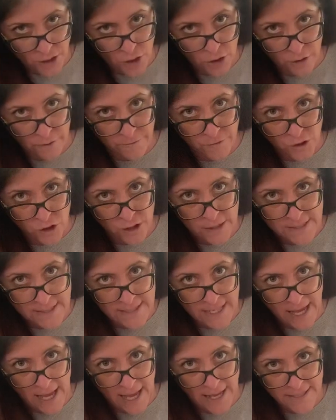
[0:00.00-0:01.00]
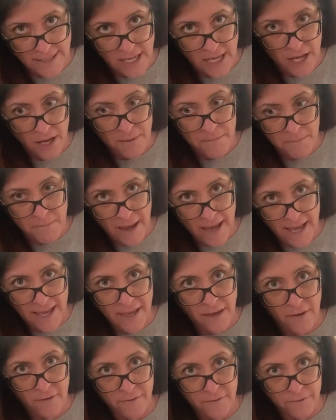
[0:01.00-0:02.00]
you've just said
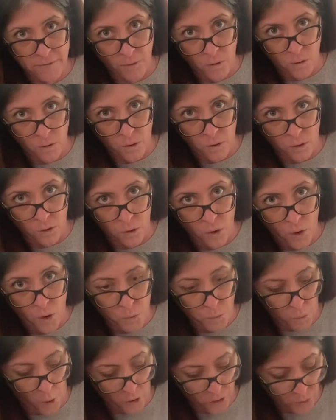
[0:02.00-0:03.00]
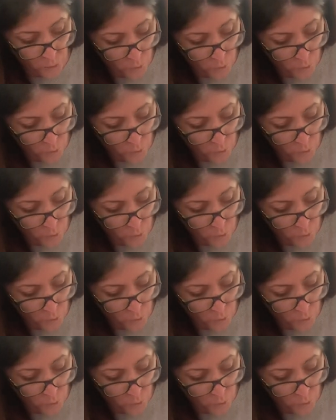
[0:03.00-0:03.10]
may fall, what the